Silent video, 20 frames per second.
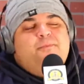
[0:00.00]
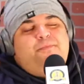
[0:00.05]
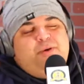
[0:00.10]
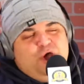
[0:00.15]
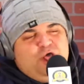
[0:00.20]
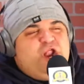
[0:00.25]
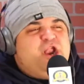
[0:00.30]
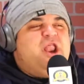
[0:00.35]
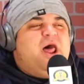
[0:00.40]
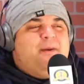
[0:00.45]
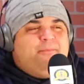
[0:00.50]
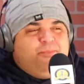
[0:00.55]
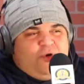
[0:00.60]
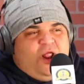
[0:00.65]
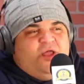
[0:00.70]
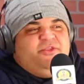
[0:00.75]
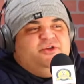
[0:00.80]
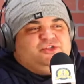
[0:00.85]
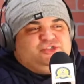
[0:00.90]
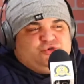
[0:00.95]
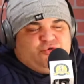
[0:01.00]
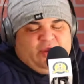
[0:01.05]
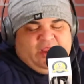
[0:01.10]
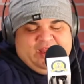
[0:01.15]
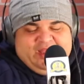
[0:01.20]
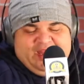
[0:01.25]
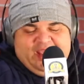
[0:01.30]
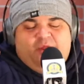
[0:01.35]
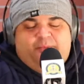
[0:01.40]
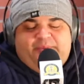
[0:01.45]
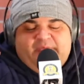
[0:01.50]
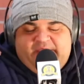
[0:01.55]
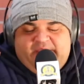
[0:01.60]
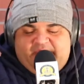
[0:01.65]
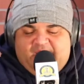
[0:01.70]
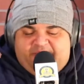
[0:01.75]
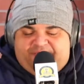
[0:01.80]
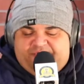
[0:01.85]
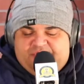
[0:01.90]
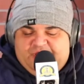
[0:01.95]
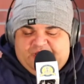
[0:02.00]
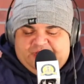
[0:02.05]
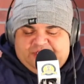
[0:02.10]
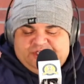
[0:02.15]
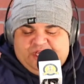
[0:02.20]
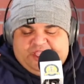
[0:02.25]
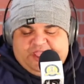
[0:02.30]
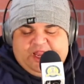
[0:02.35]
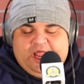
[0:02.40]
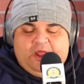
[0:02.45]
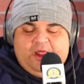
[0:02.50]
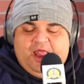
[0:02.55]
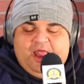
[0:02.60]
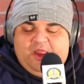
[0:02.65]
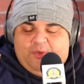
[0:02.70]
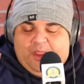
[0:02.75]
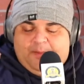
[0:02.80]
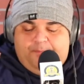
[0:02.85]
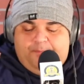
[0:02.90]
Put a number on the screen. It'll be there for you to check it out. Anyway,